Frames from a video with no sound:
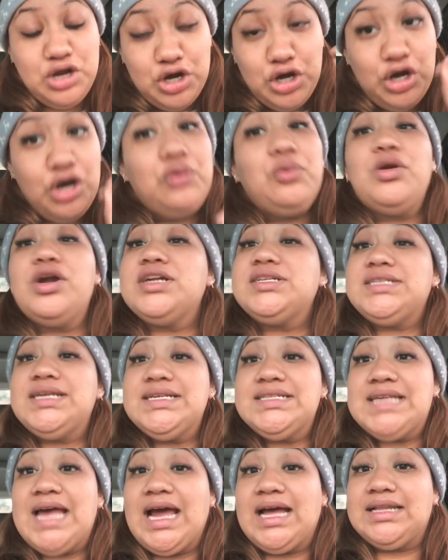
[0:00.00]
Her words
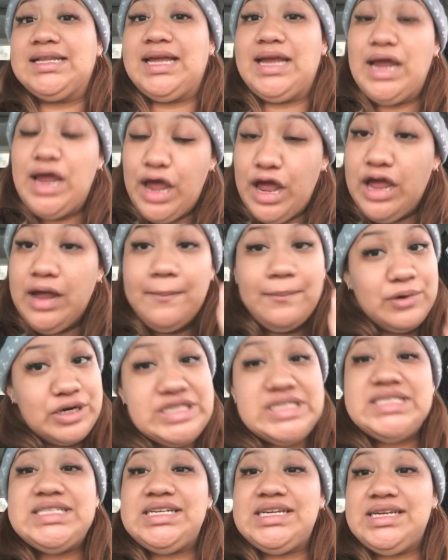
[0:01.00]
exactly,
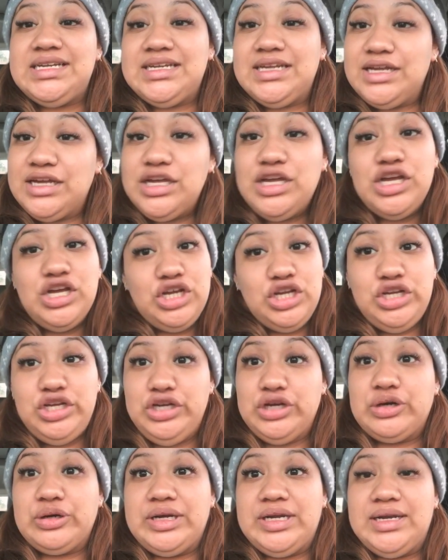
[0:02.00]
pristine
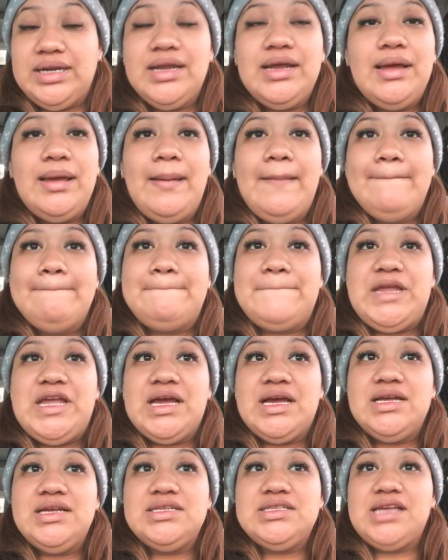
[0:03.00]
urine,
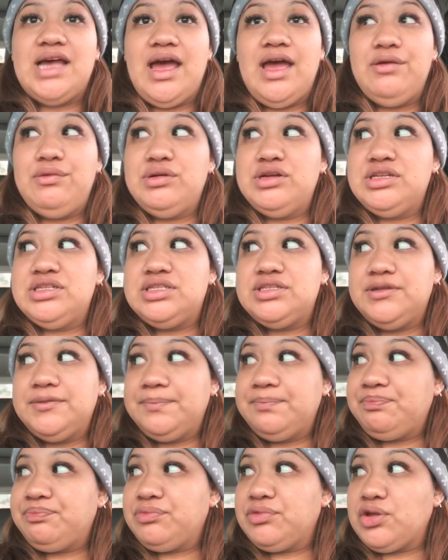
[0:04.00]
because I was
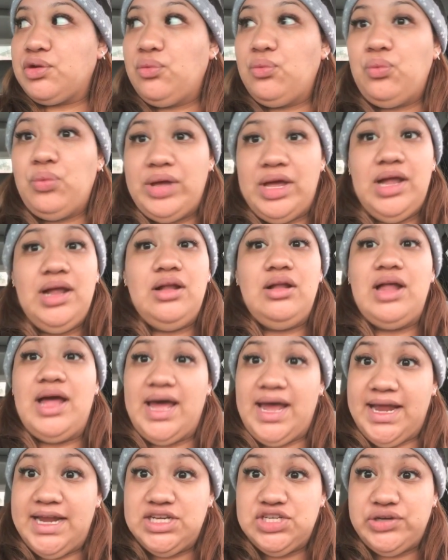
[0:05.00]
well
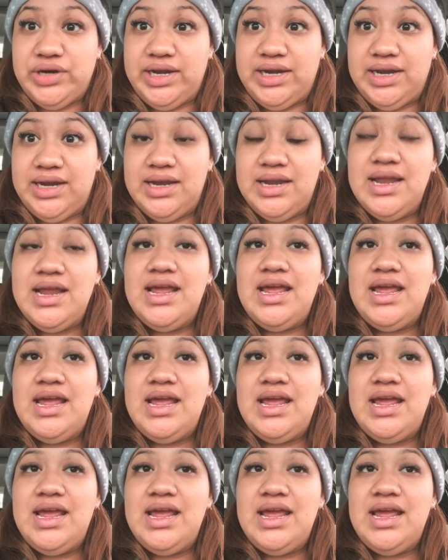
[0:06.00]
hydrated.